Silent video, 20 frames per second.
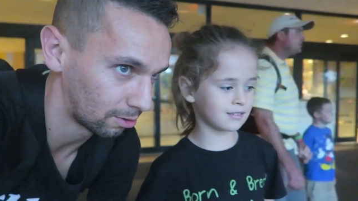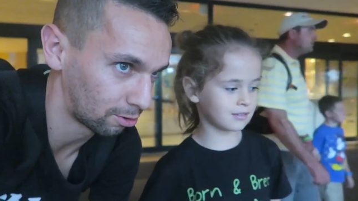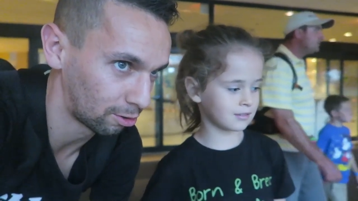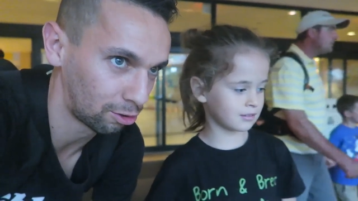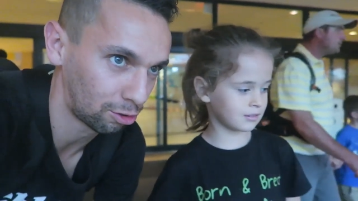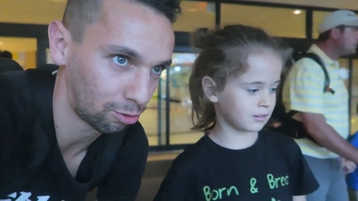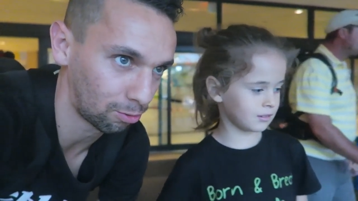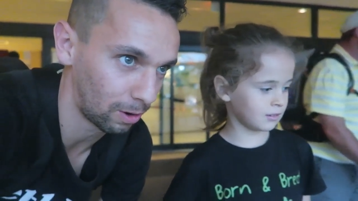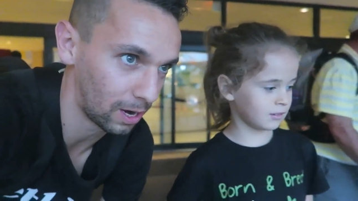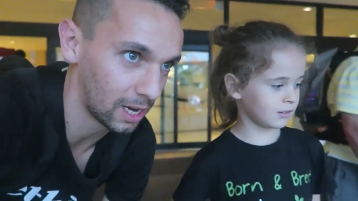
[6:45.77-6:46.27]
Speaker 1: There's
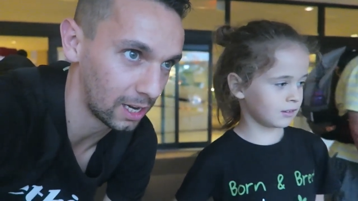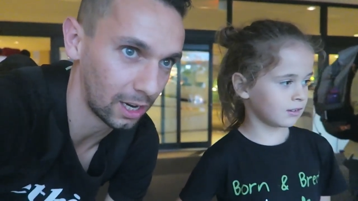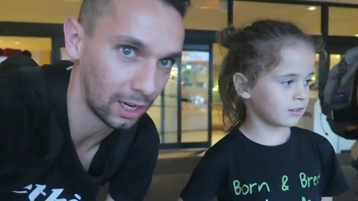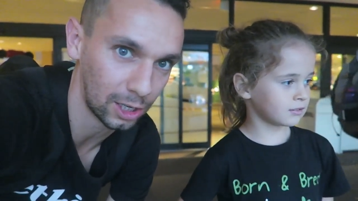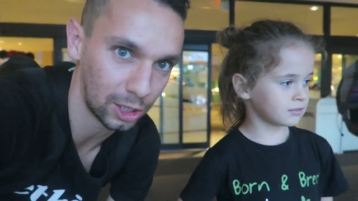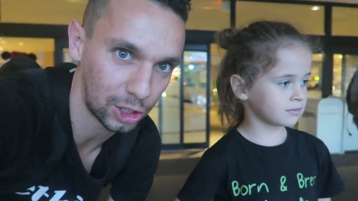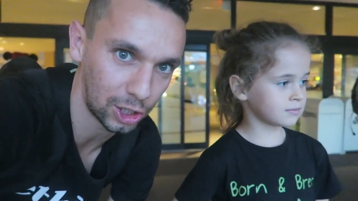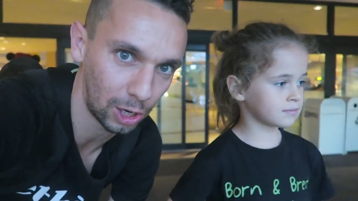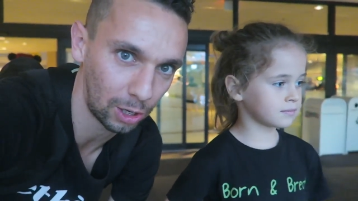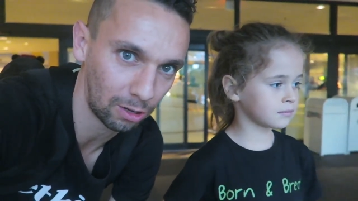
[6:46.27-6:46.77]
a screen
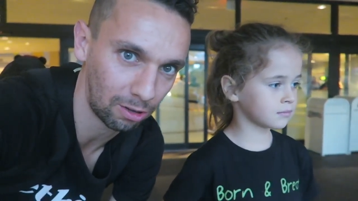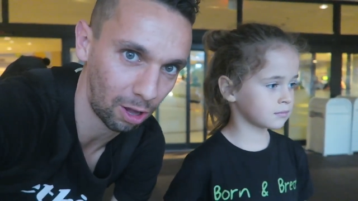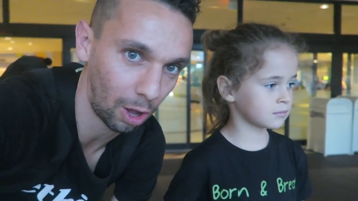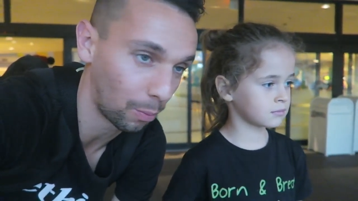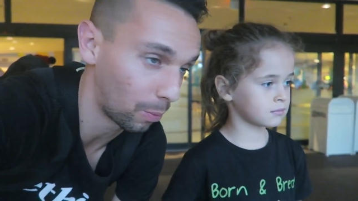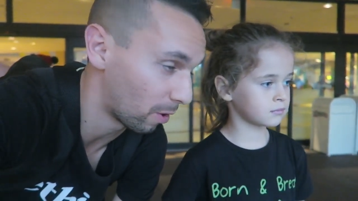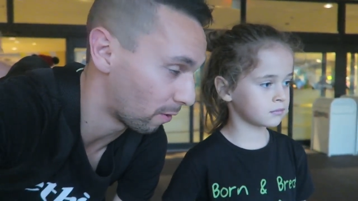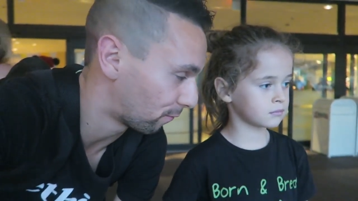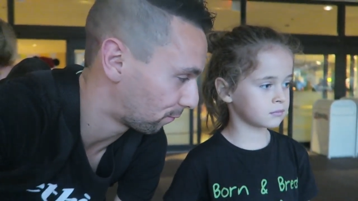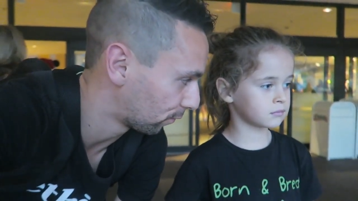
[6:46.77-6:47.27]
and it showed us
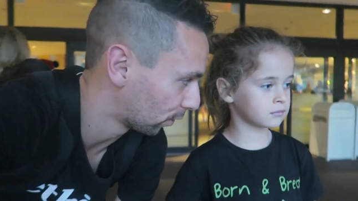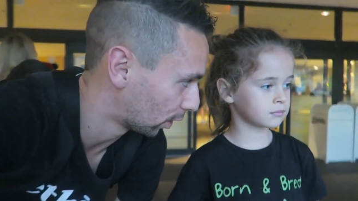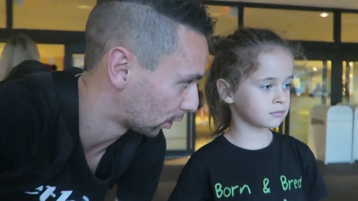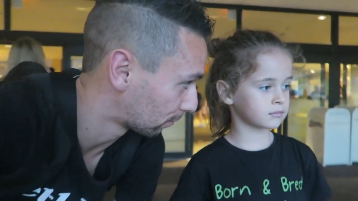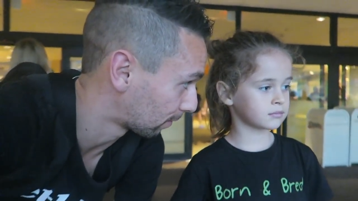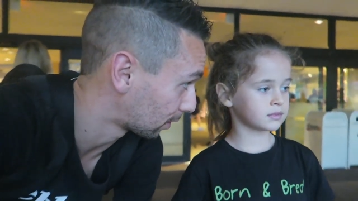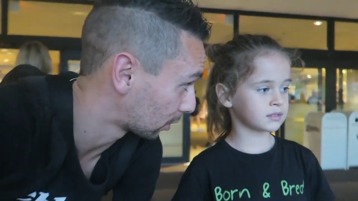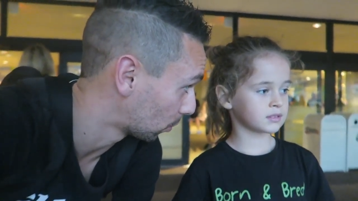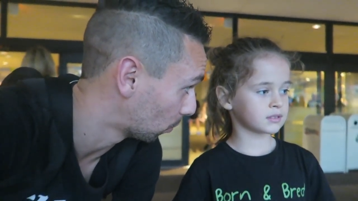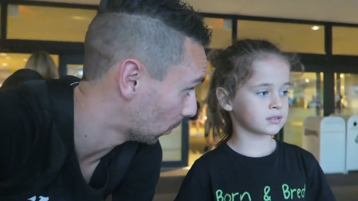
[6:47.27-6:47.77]
like we were
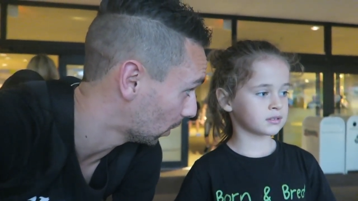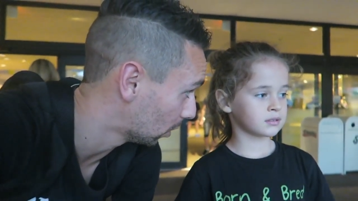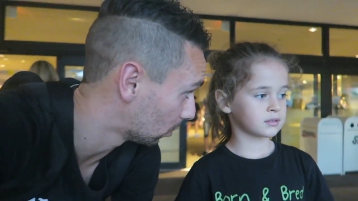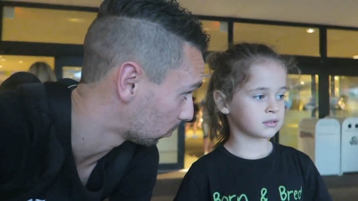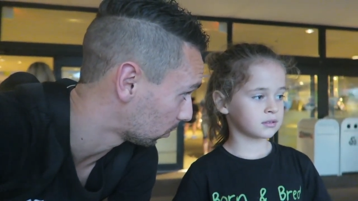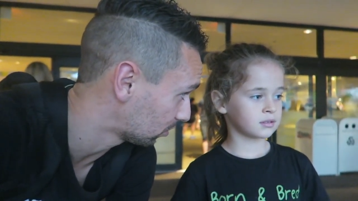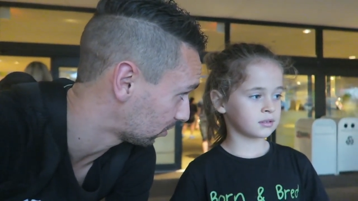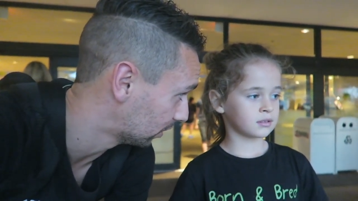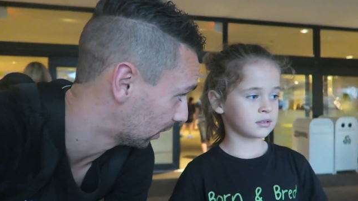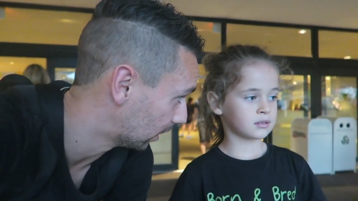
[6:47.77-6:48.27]
flying around the
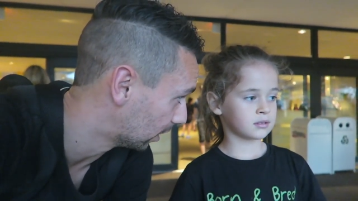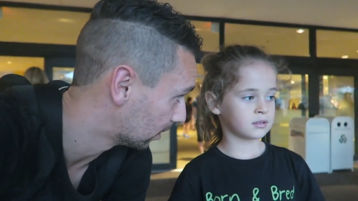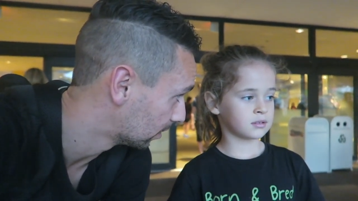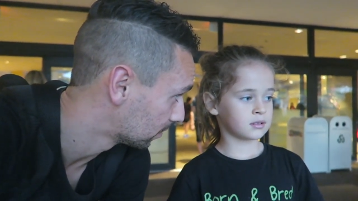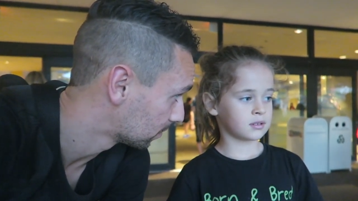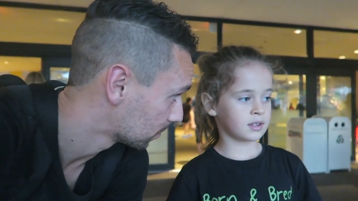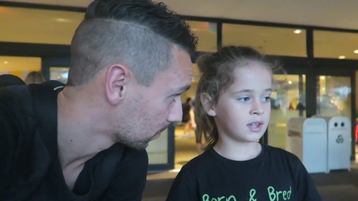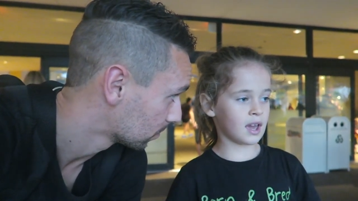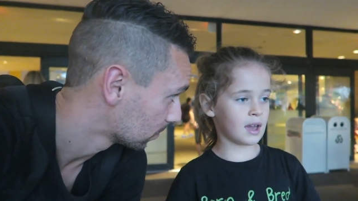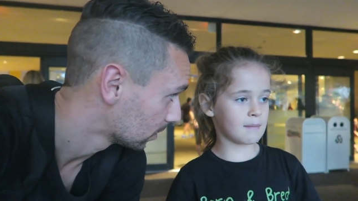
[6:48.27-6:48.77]
world, wasn't it?
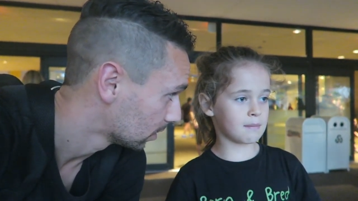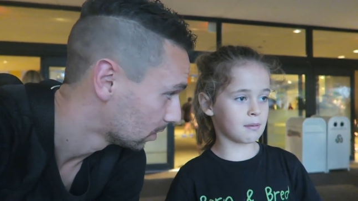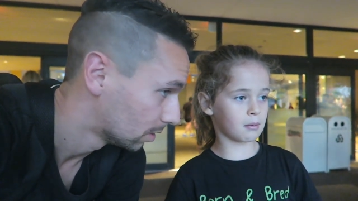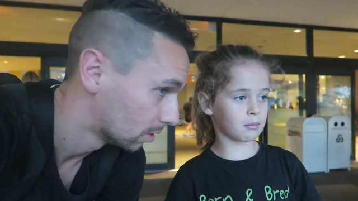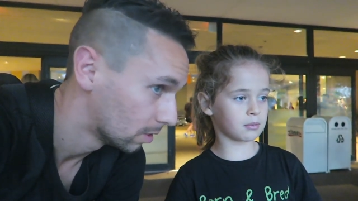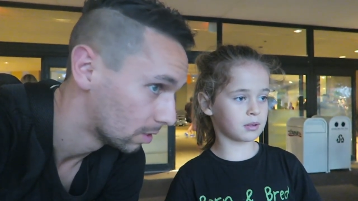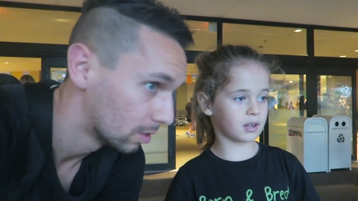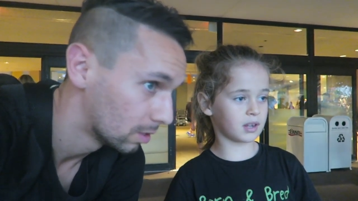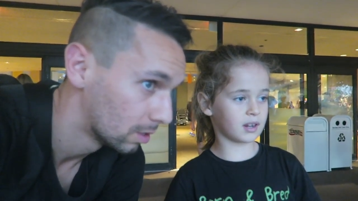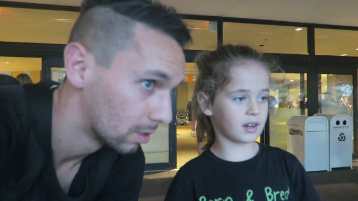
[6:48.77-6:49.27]
Speaker 2: Yeah,
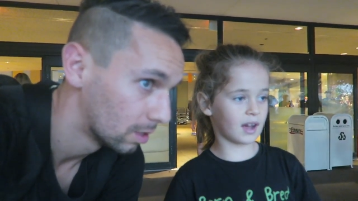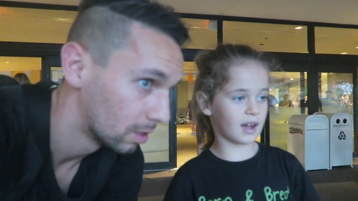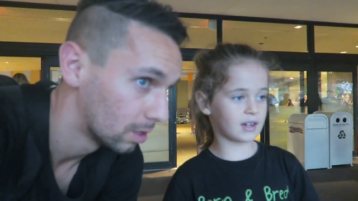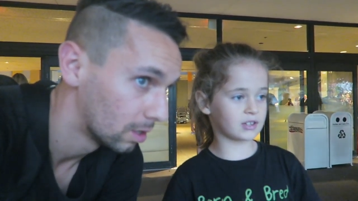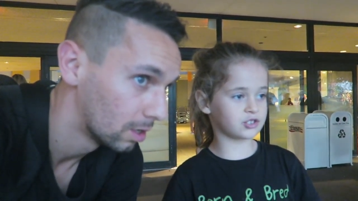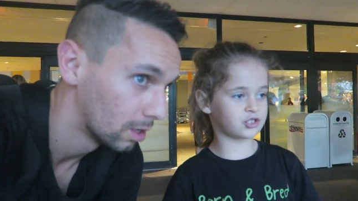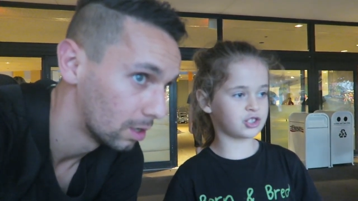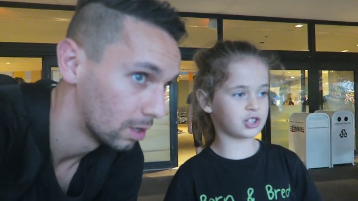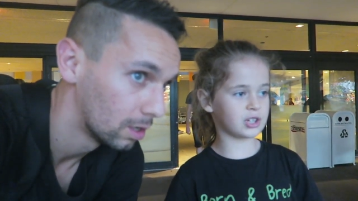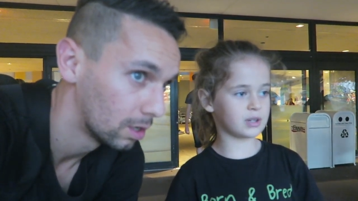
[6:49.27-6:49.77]
but we didn't
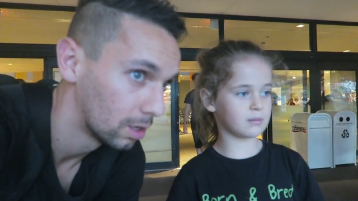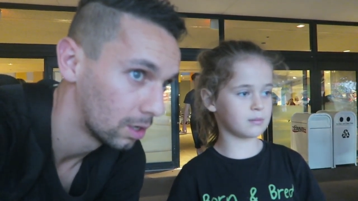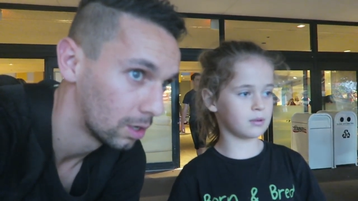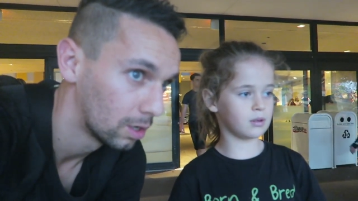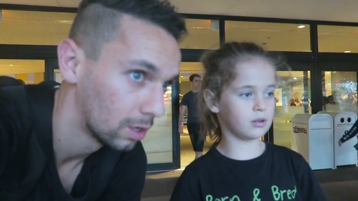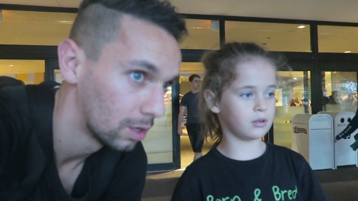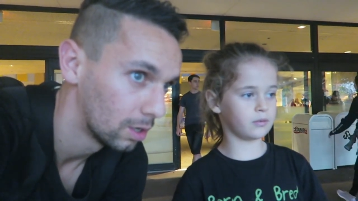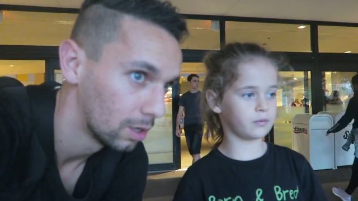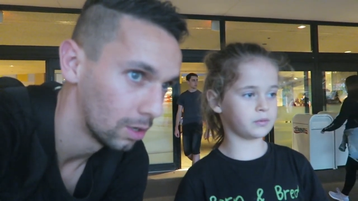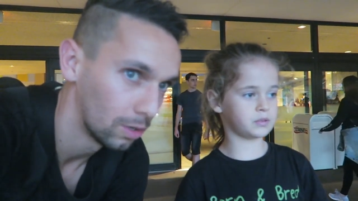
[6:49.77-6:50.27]
actually
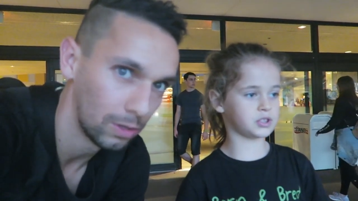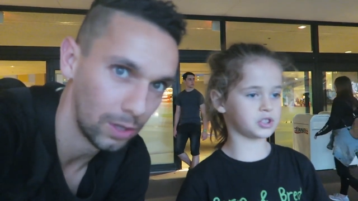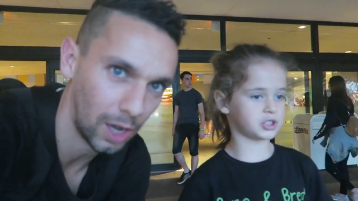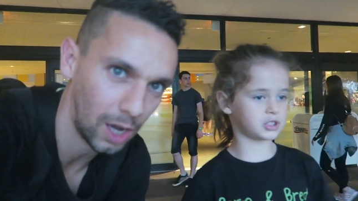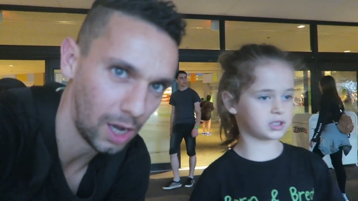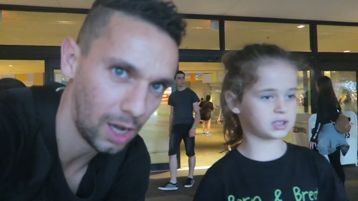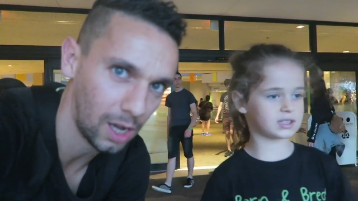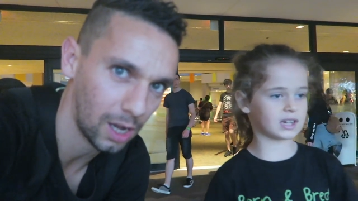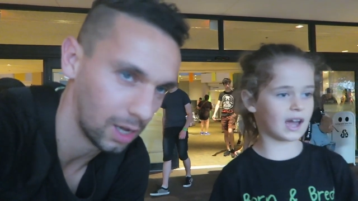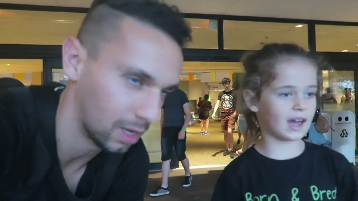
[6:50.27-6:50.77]
move.
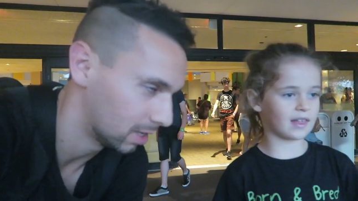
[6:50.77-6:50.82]
No.